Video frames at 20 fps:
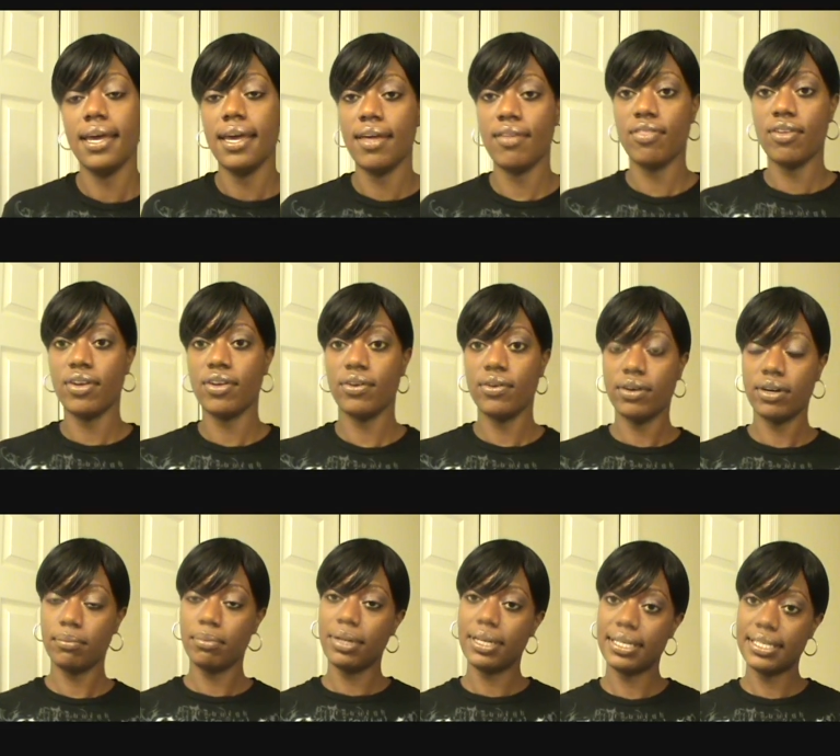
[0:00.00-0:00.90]
and then you're going
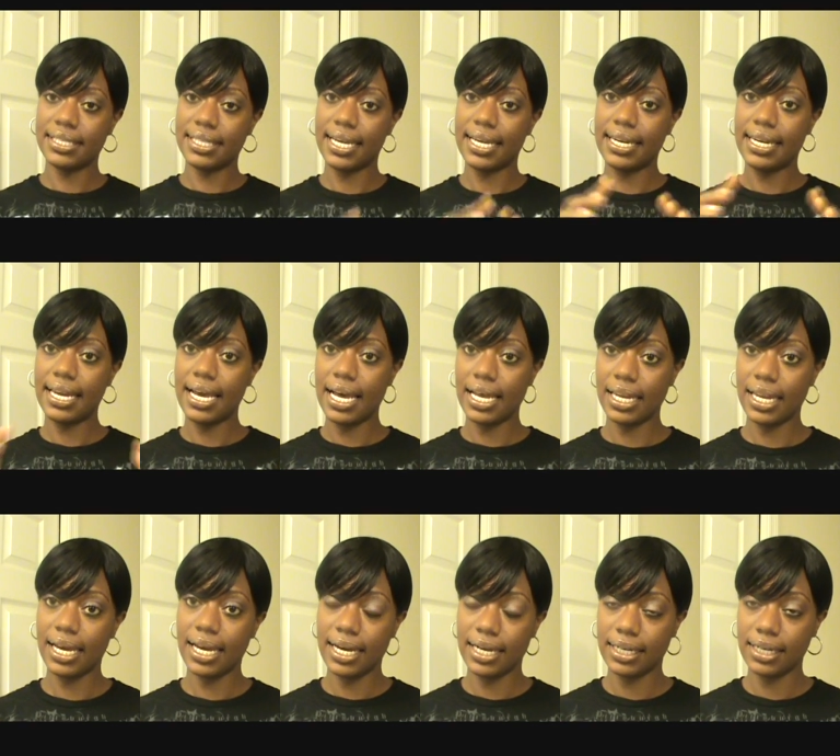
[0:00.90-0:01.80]
to place that
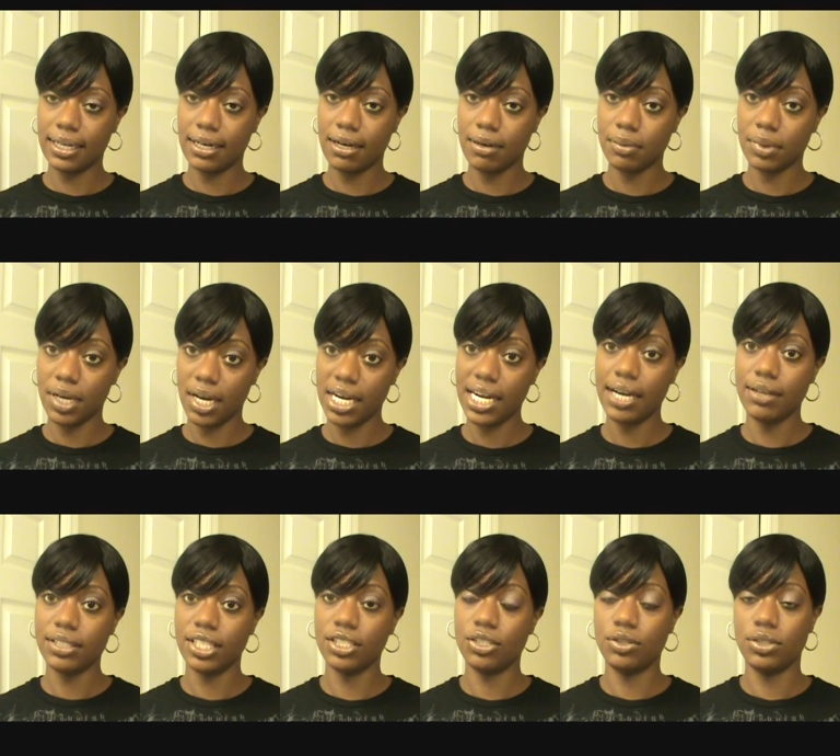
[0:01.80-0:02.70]
nylon
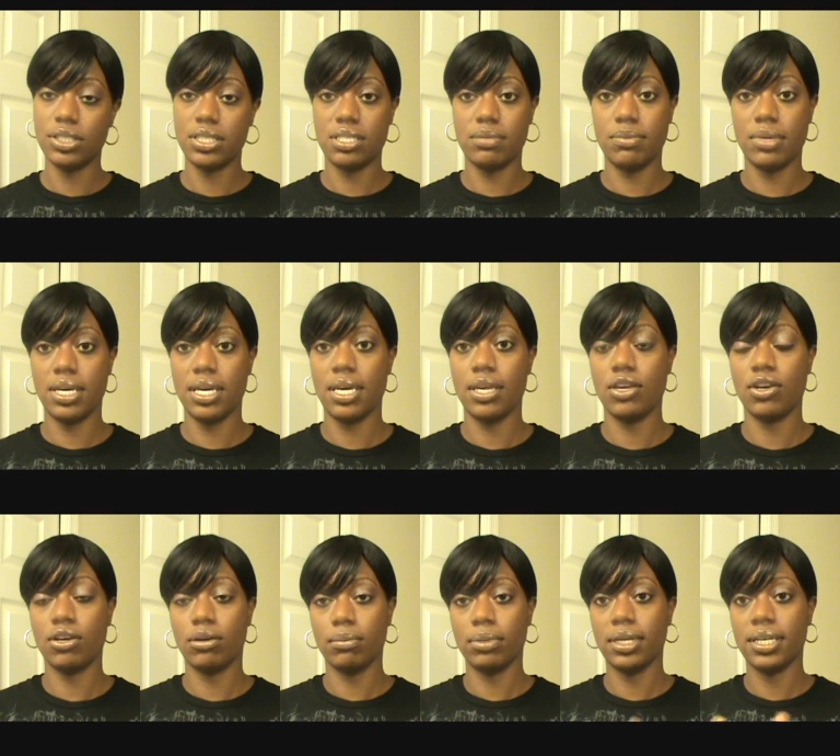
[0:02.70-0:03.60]
cutout that you just made. You're
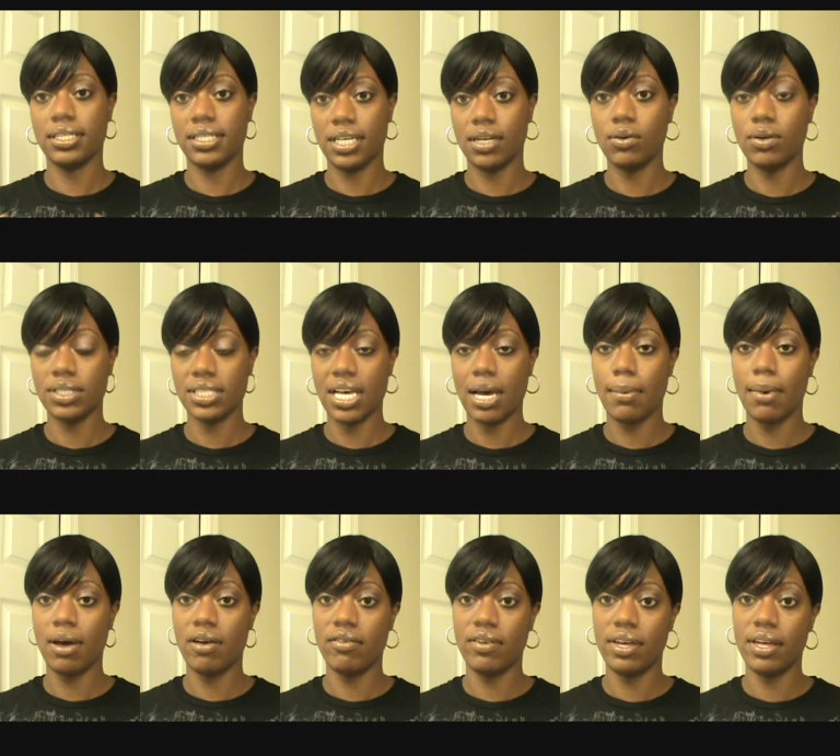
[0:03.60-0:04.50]
going to place that on top
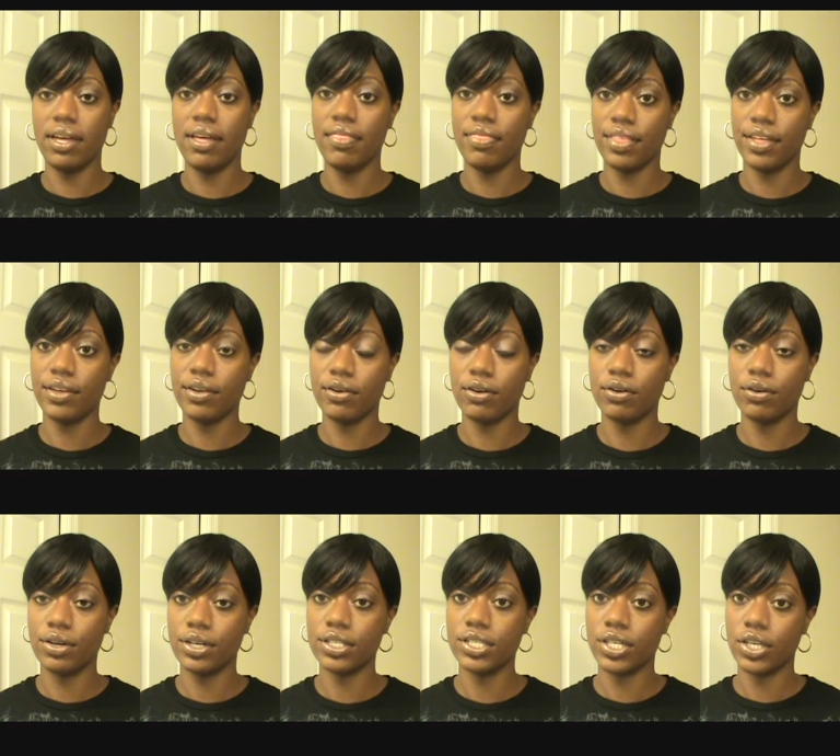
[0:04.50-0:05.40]
of it, and then you're
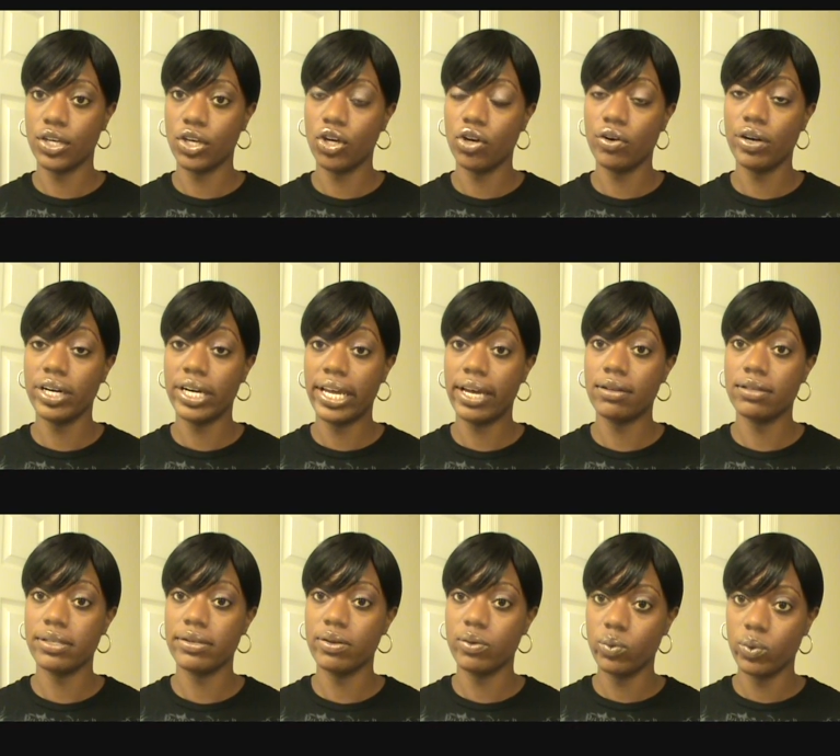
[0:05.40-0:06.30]
going to secure it
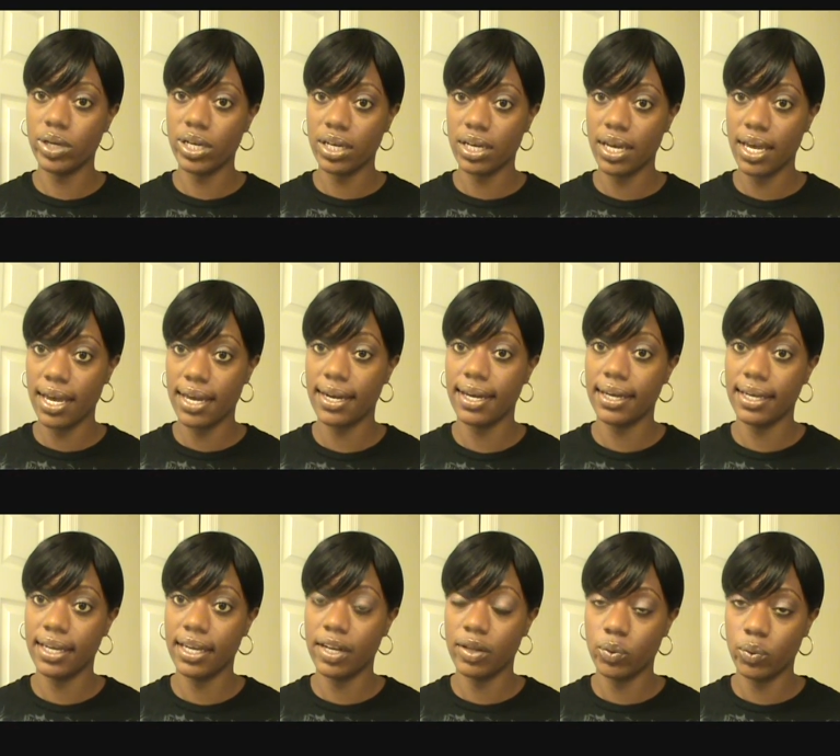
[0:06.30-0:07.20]
down to the wig head
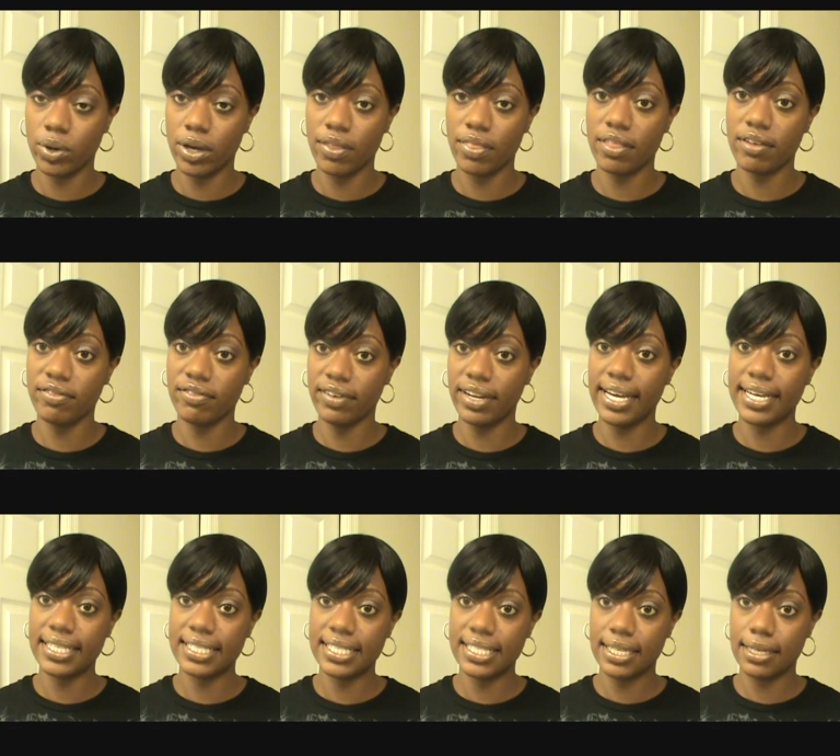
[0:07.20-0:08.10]
again with the
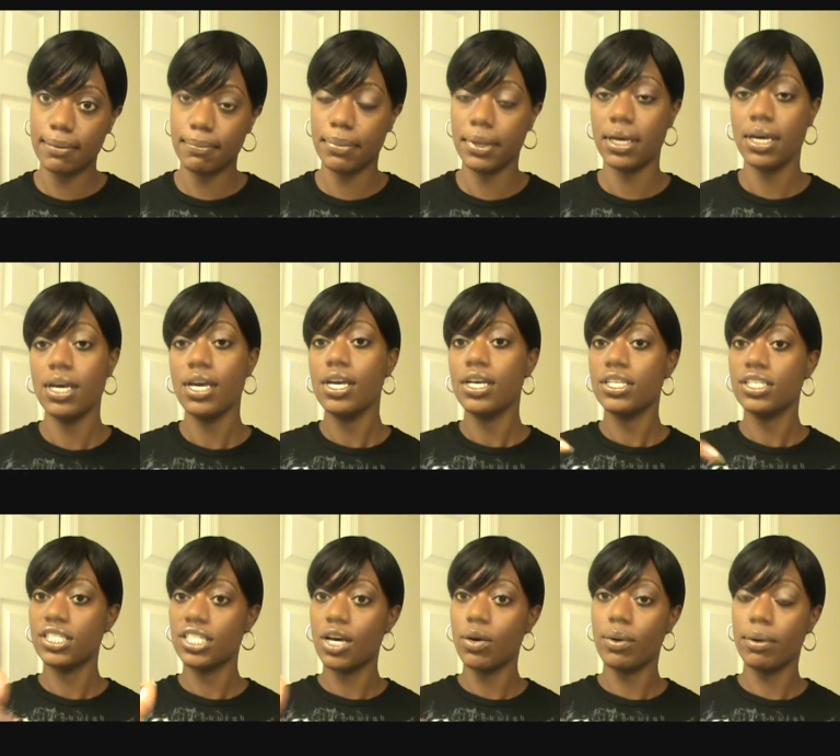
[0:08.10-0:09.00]
flat tip
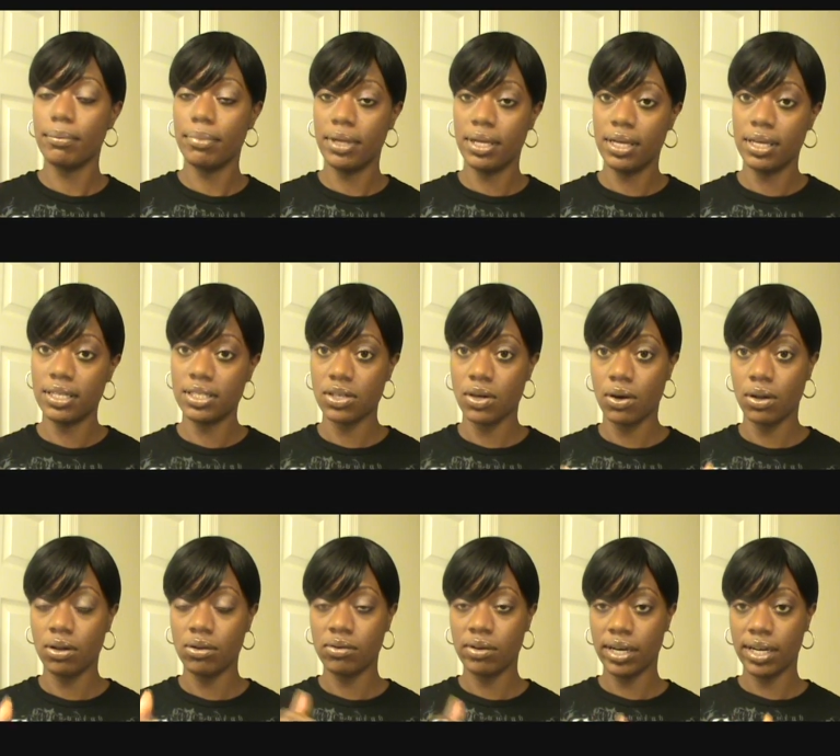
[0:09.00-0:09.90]
sewing pins
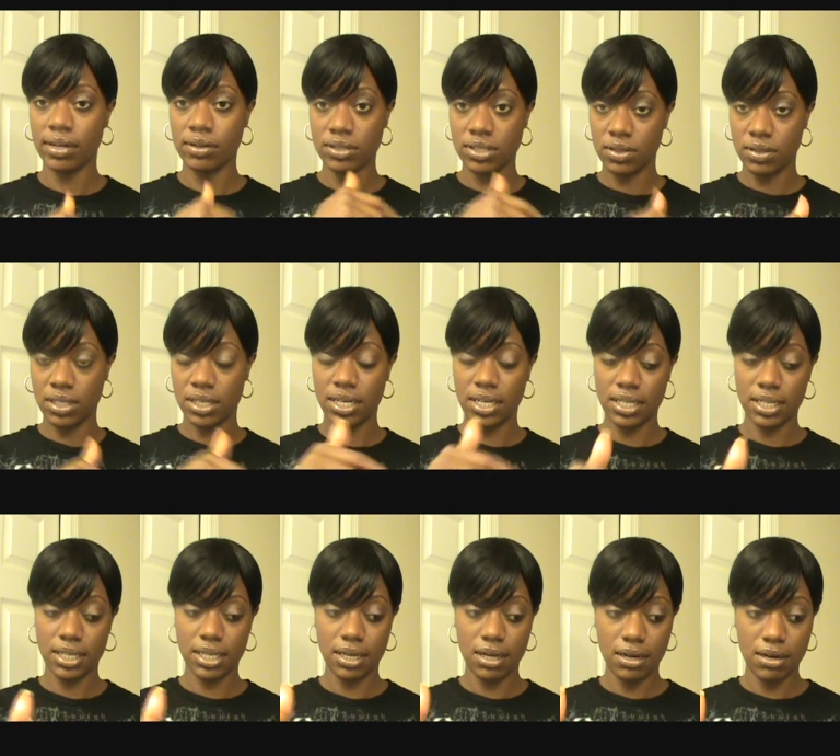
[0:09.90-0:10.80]
all around so that
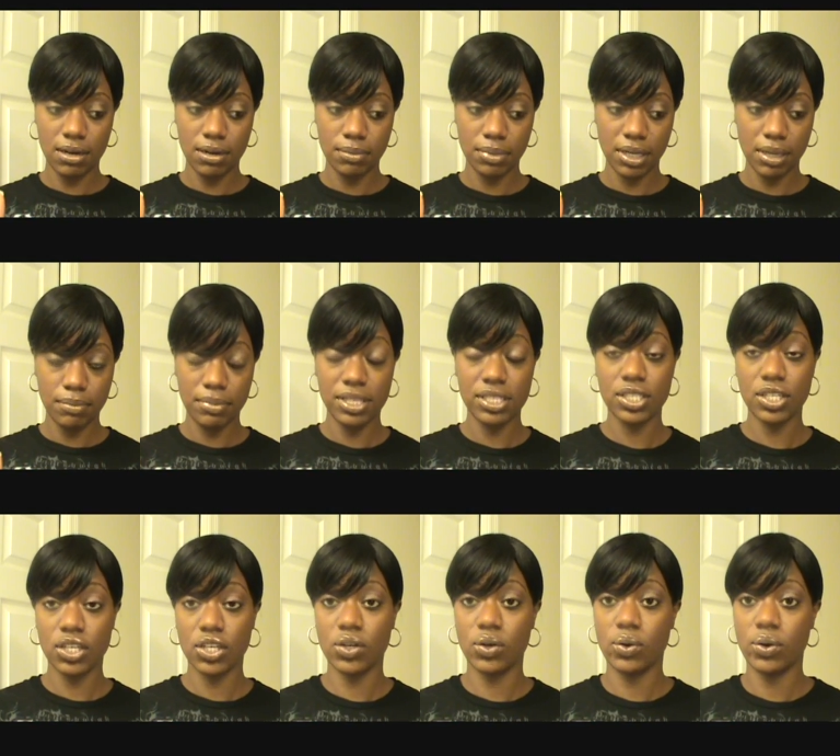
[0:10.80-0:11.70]
it can be
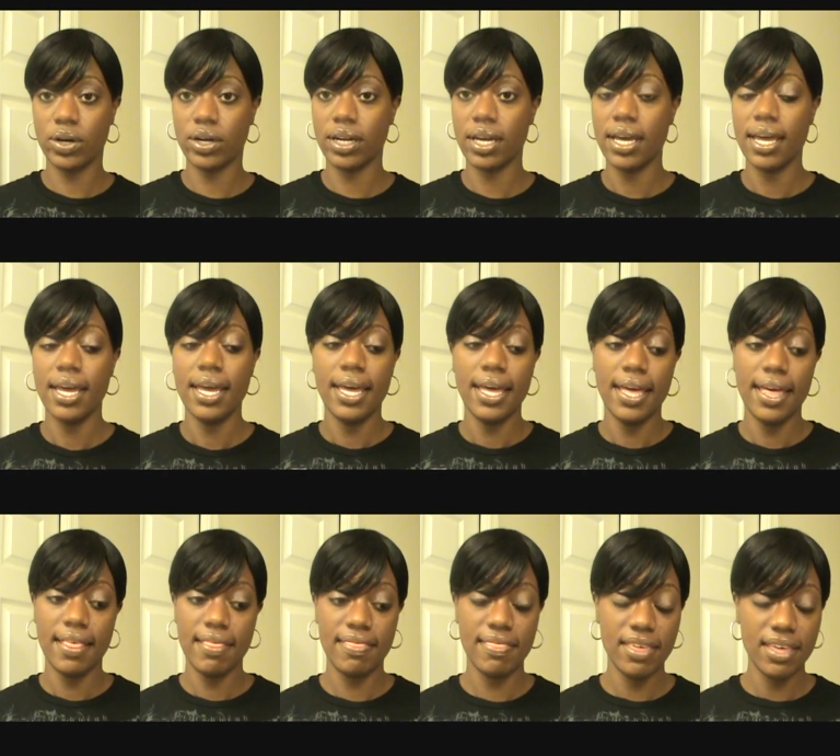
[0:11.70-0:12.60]
secured.
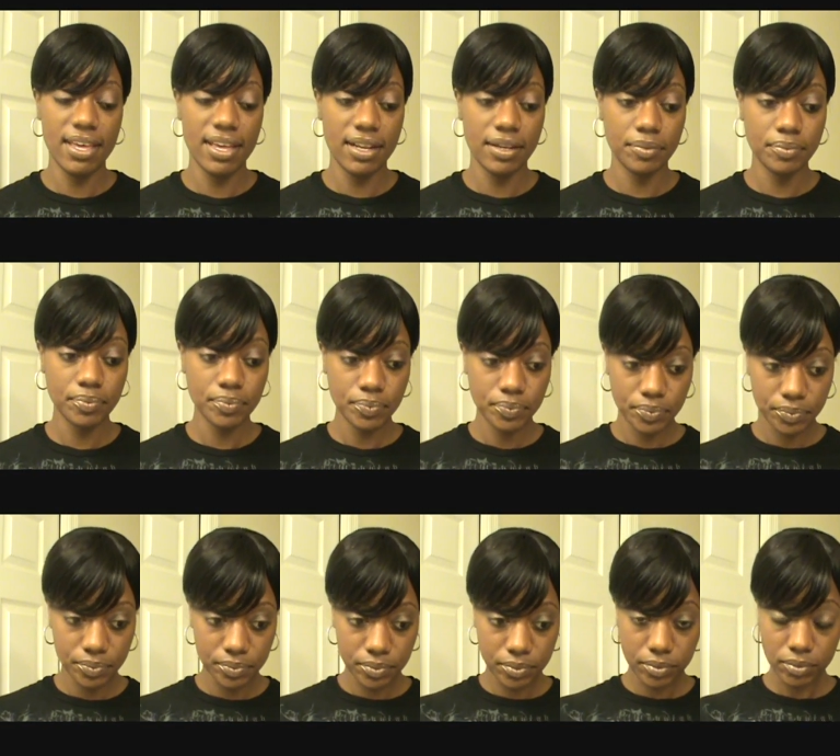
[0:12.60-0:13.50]
And then
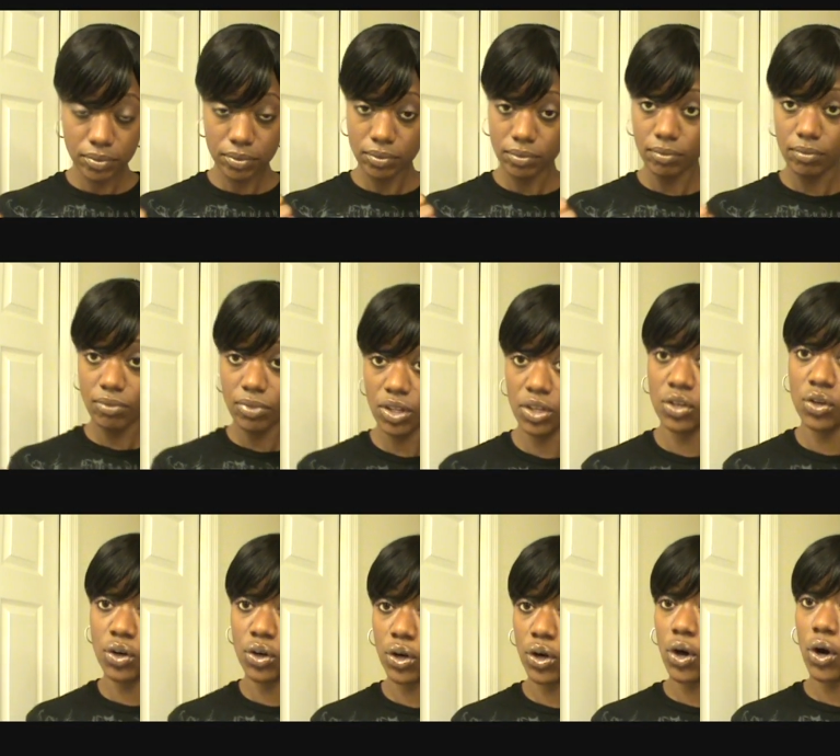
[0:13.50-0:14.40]
your